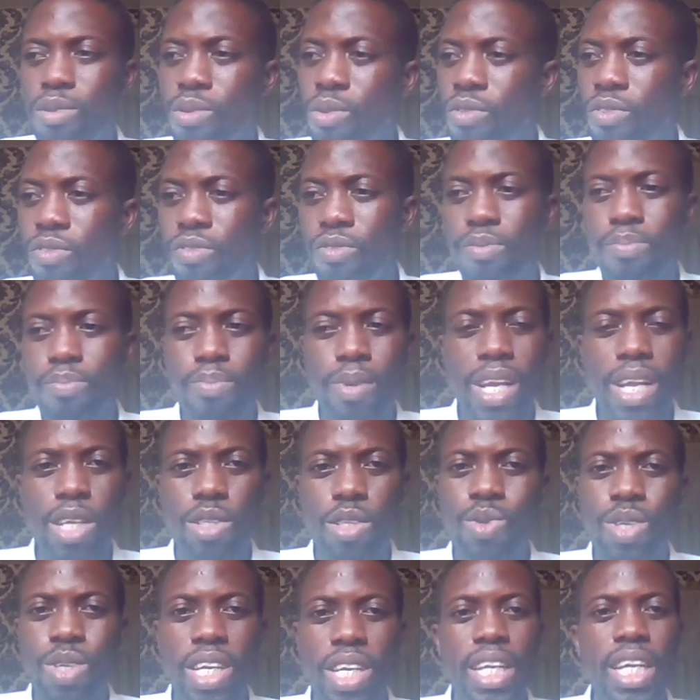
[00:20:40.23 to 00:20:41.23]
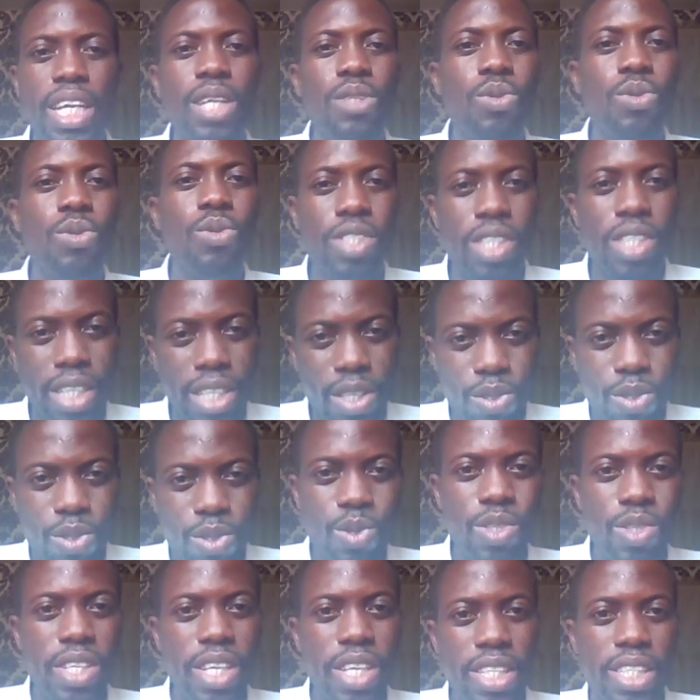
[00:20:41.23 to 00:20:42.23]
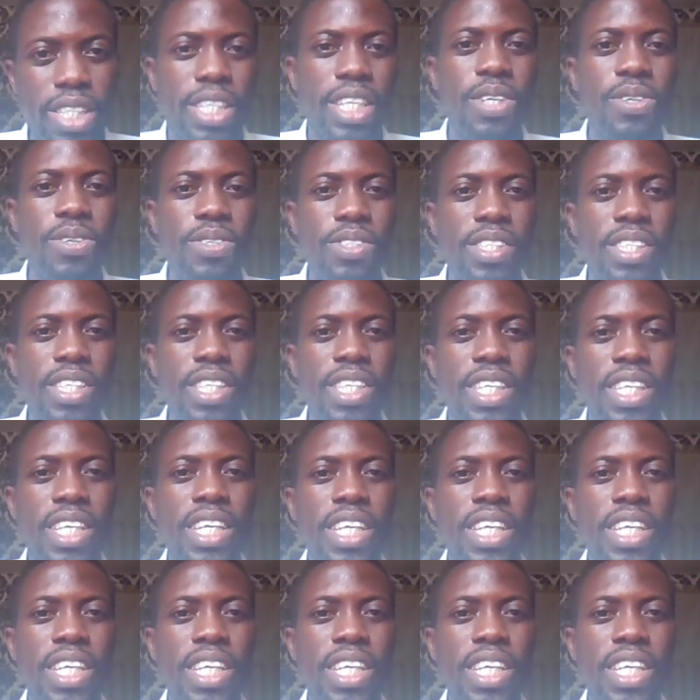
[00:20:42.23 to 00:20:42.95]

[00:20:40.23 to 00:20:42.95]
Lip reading: plan together to seduce those angels,